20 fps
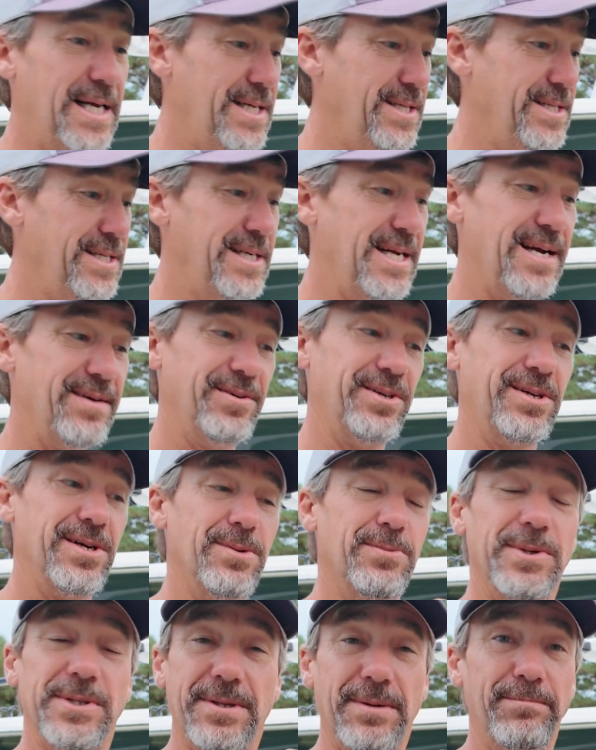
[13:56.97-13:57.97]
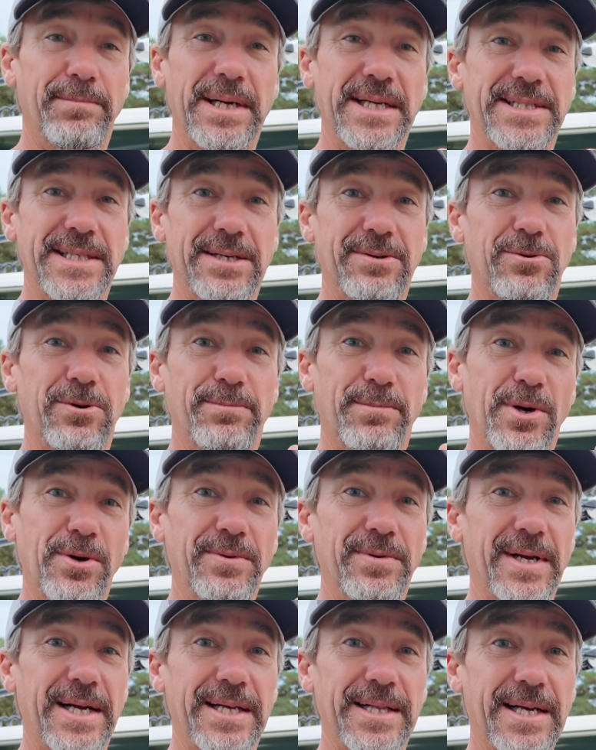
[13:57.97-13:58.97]
and then have it come with a basic
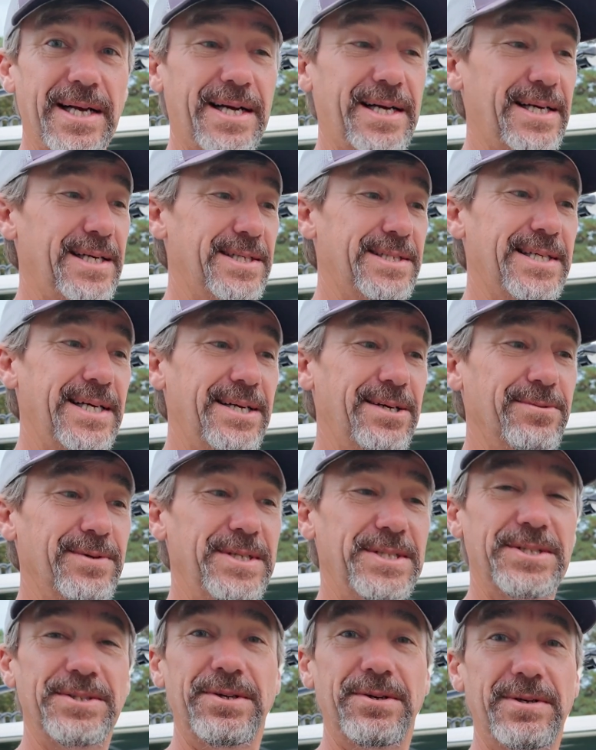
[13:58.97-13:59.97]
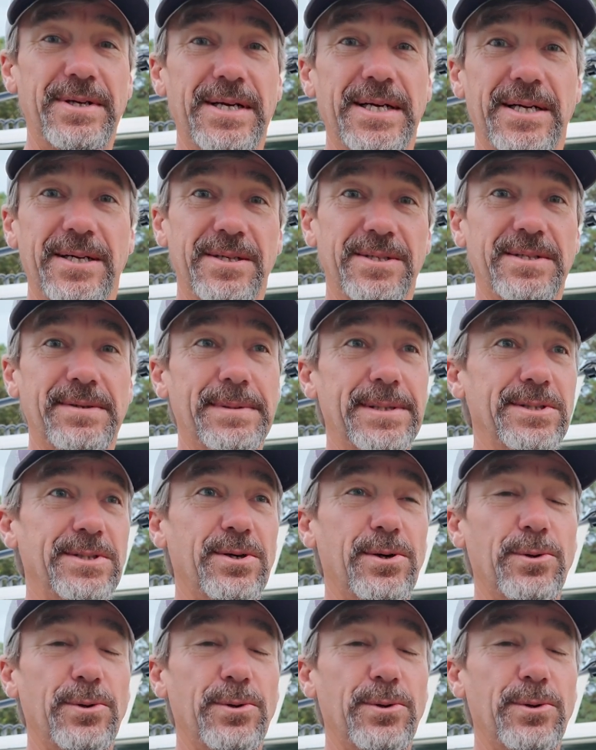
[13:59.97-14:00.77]
remote like that and say the reason you did it is because,